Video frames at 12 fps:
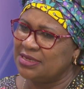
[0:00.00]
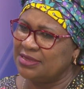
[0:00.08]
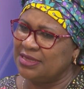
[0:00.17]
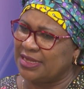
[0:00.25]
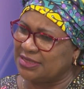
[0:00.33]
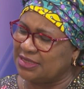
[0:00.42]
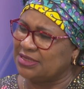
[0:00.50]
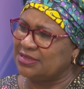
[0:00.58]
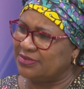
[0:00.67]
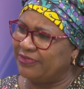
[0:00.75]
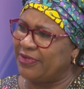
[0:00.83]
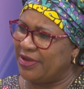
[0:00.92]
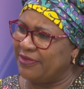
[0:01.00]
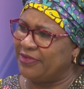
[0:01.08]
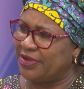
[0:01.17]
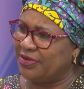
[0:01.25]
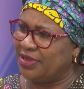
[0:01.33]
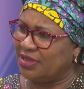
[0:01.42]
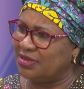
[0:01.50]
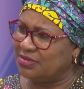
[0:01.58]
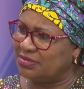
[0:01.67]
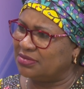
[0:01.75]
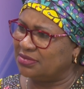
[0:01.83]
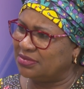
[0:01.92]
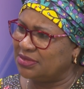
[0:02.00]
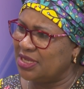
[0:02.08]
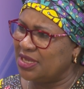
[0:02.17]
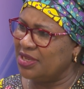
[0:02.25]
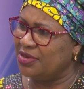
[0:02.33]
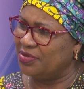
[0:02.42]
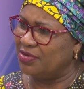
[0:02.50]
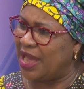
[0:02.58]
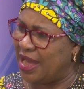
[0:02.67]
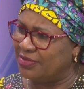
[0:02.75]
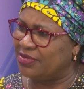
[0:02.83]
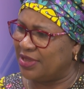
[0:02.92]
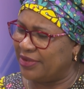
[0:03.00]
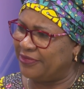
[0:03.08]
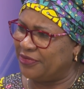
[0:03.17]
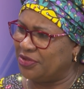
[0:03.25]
that is very, very you know, out there for